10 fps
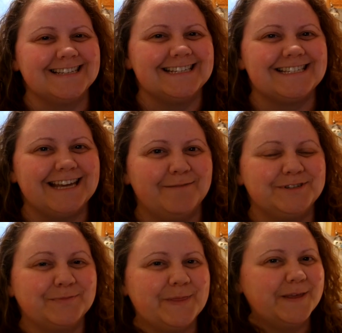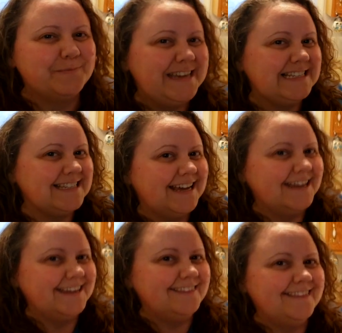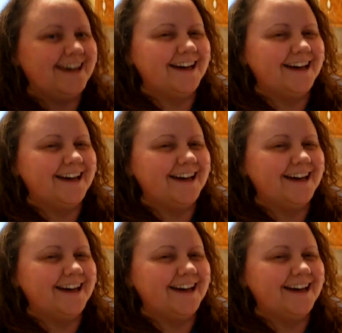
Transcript: It's time to put the pizza in the